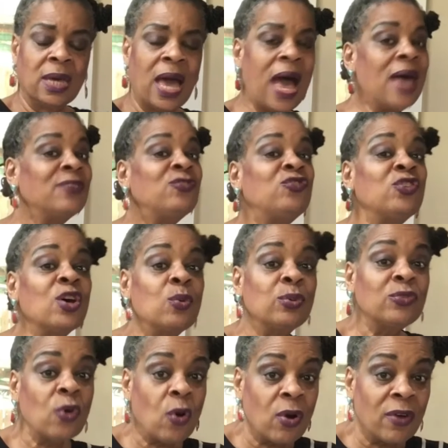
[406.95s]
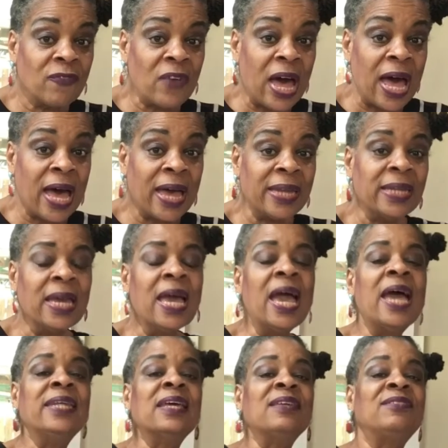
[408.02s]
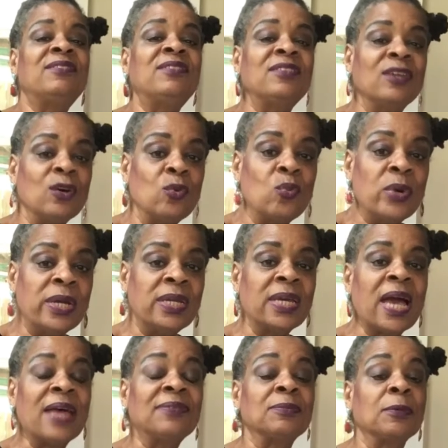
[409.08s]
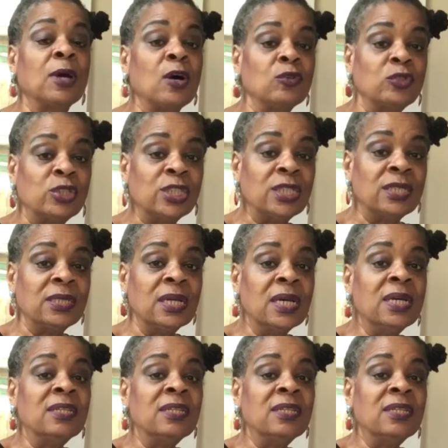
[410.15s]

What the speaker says: I still was horrified, and I still went and got some coaching